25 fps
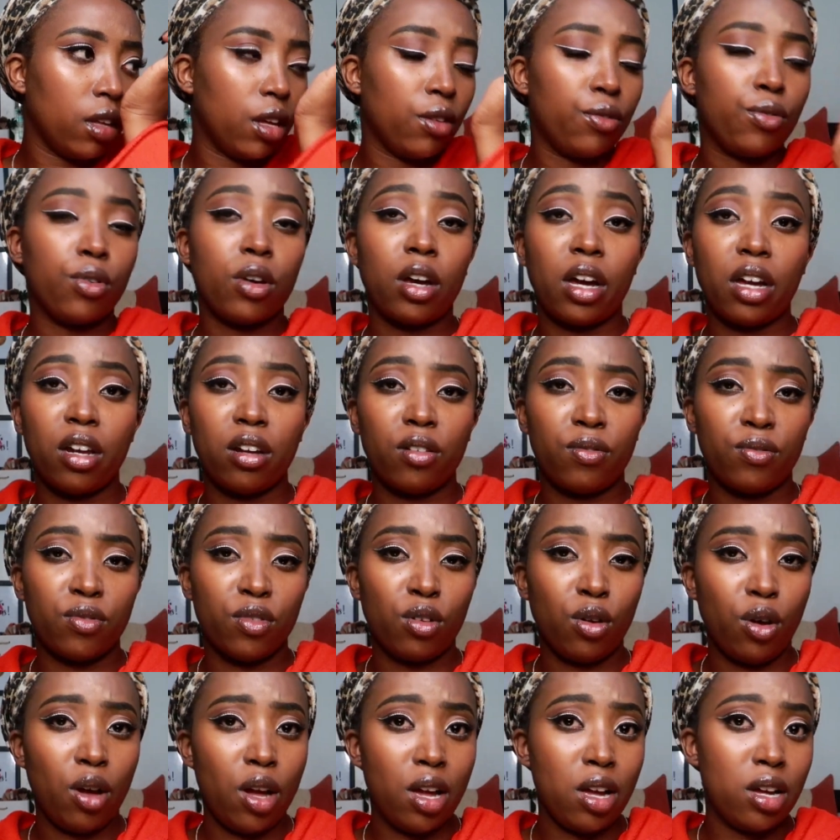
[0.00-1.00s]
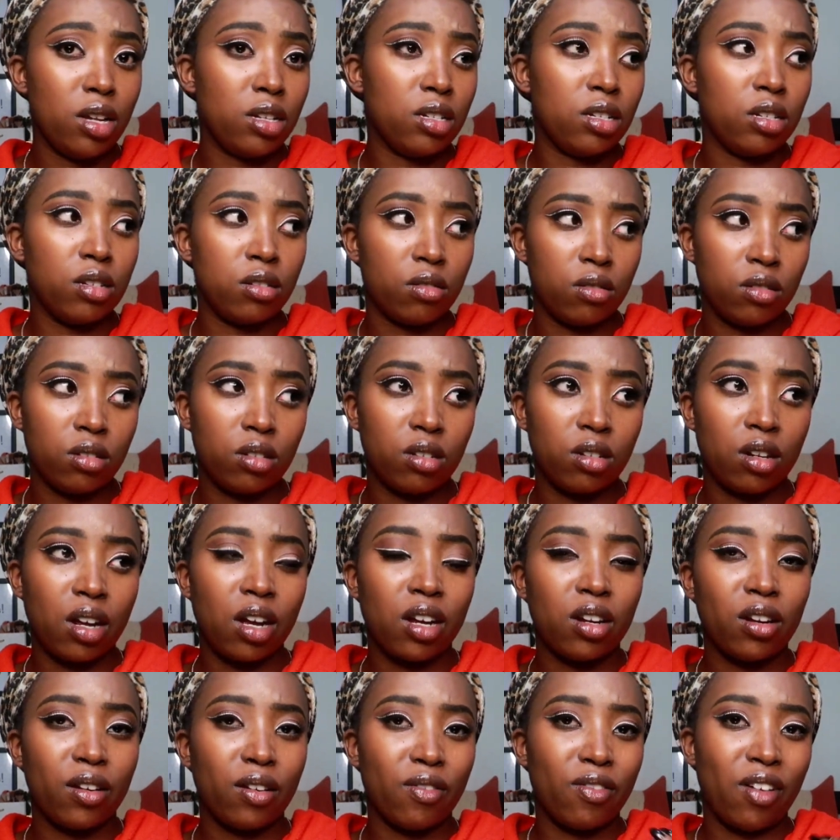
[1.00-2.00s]
if you kind of know it, it
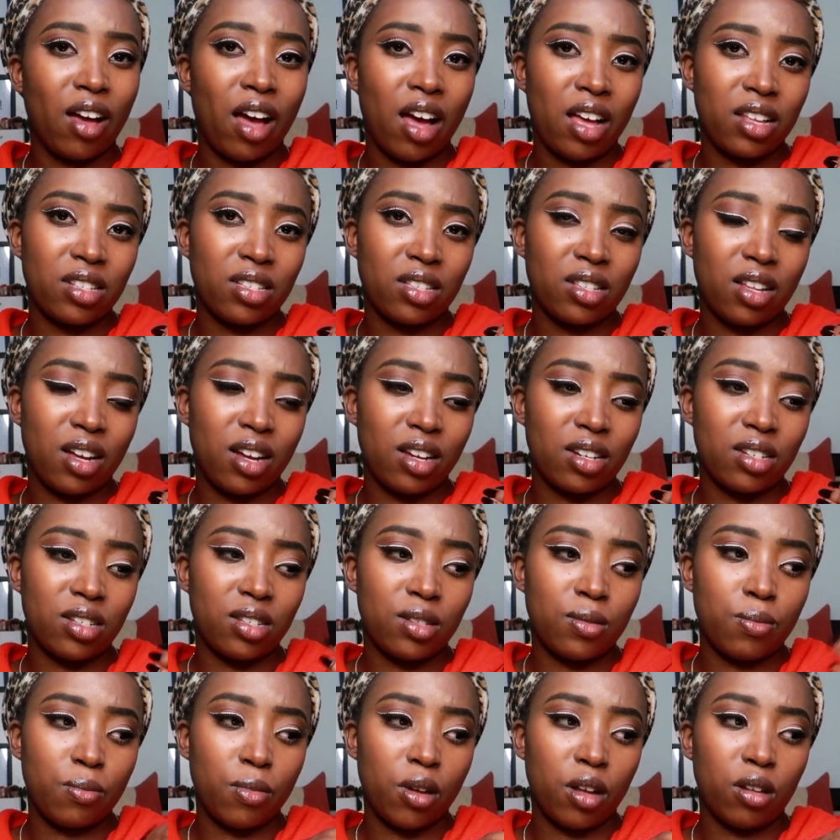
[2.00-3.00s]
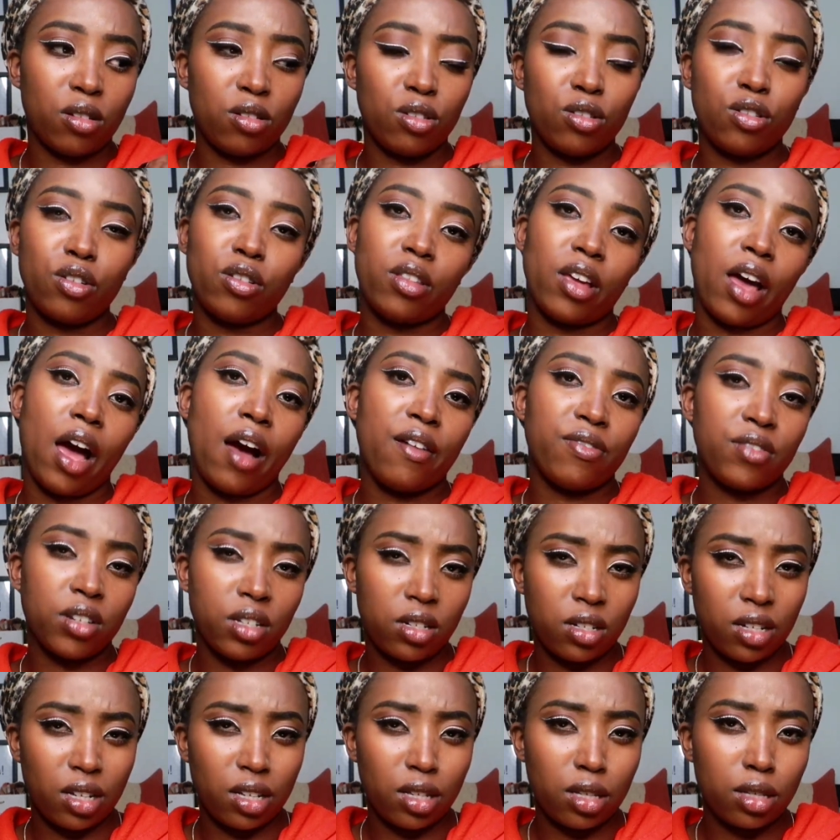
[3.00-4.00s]
kind of has that smell, you know, the
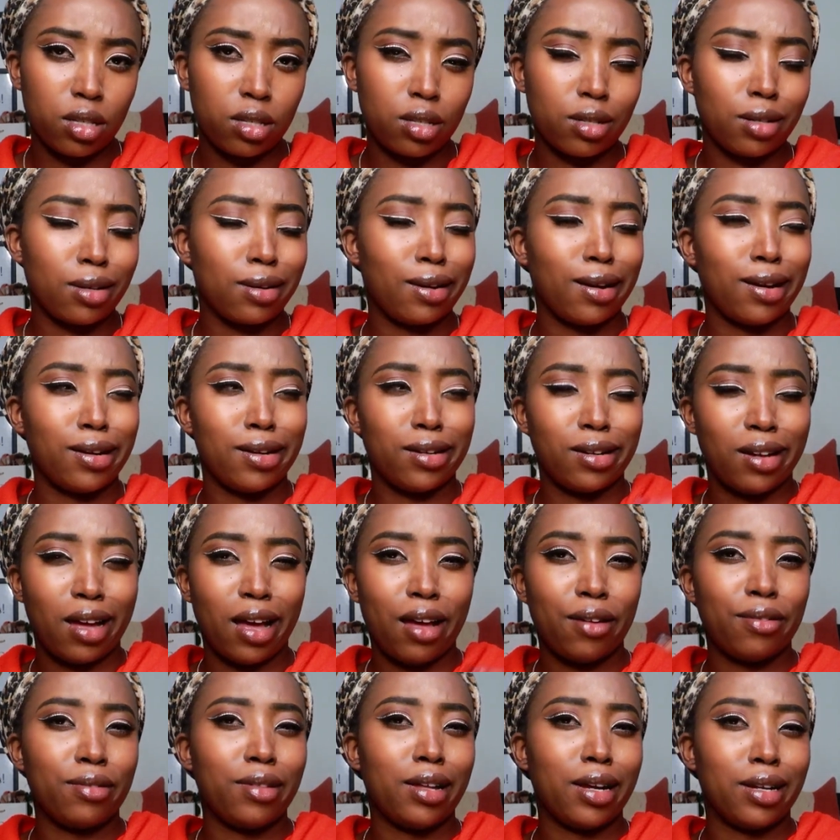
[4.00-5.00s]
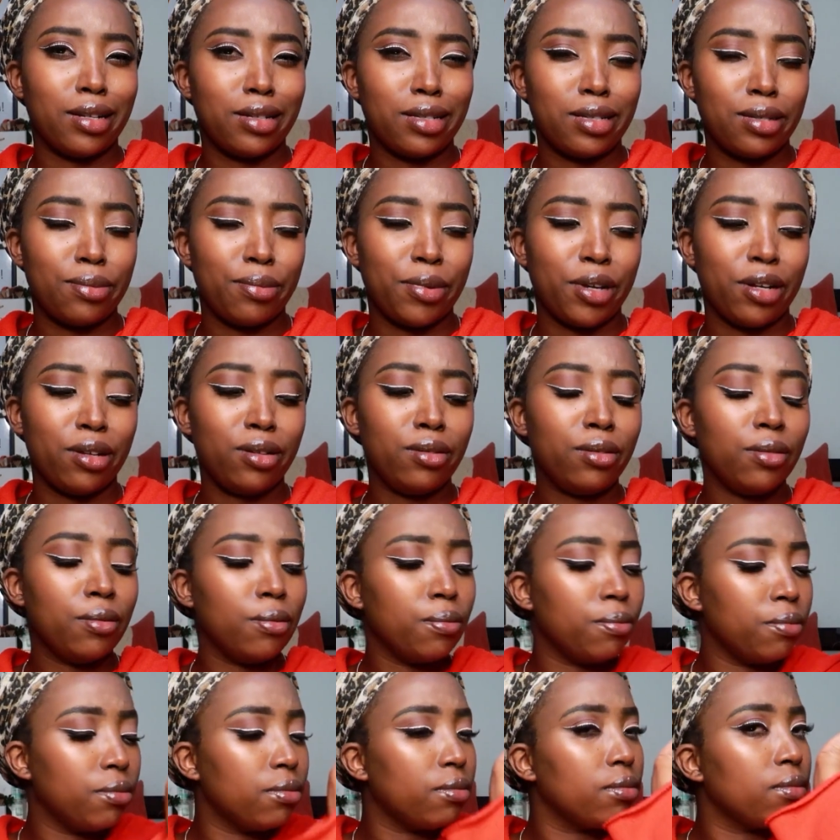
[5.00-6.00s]
aftertaste kind of have that smell.
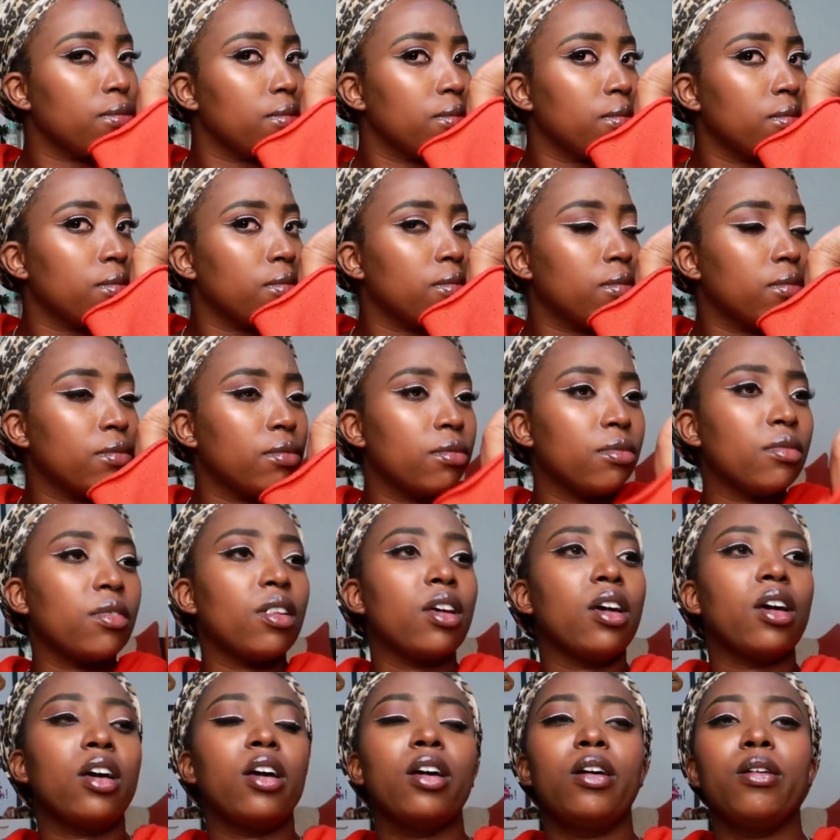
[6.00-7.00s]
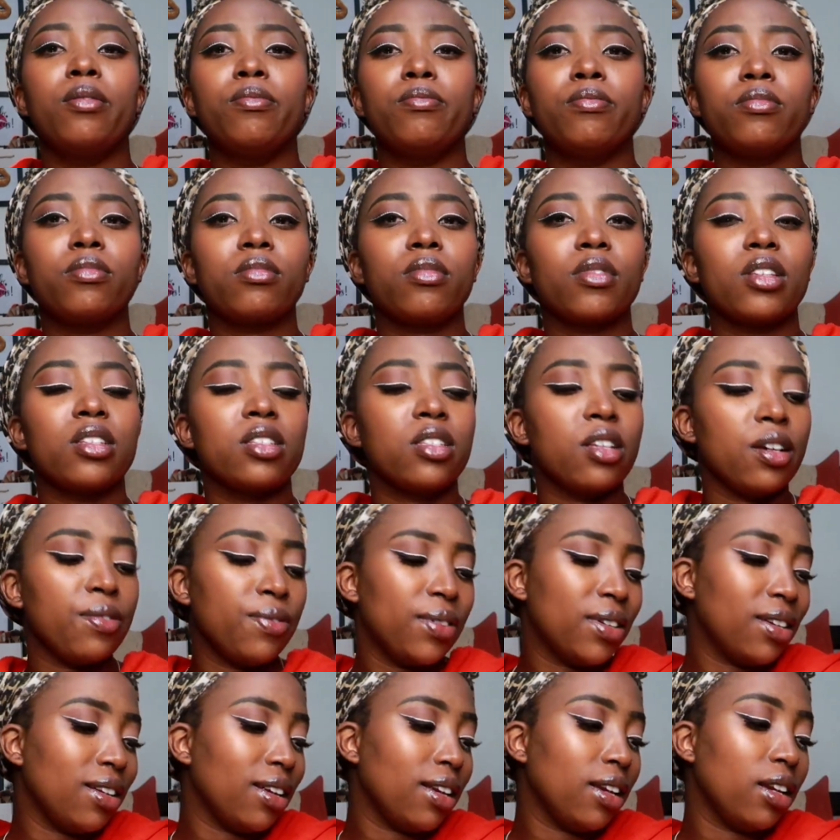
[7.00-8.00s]

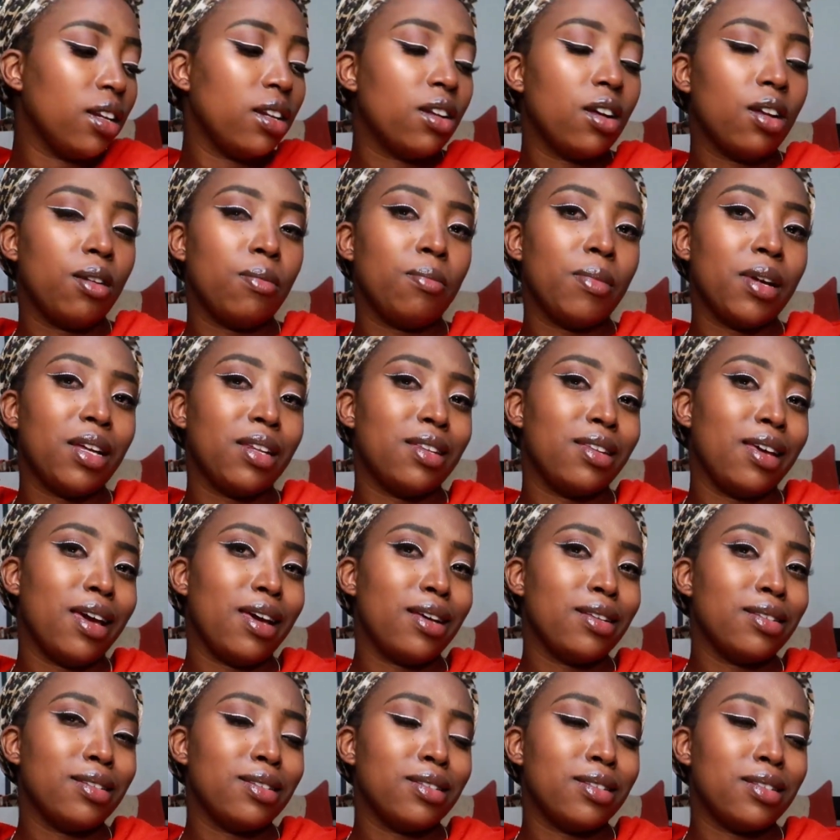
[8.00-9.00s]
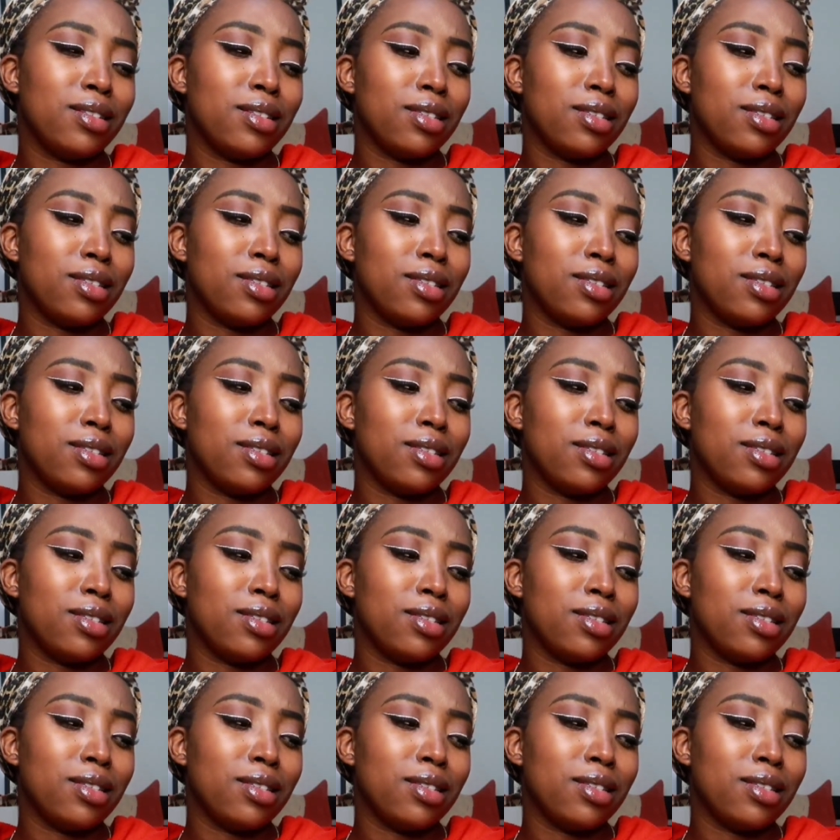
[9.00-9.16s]
Definitely not my taste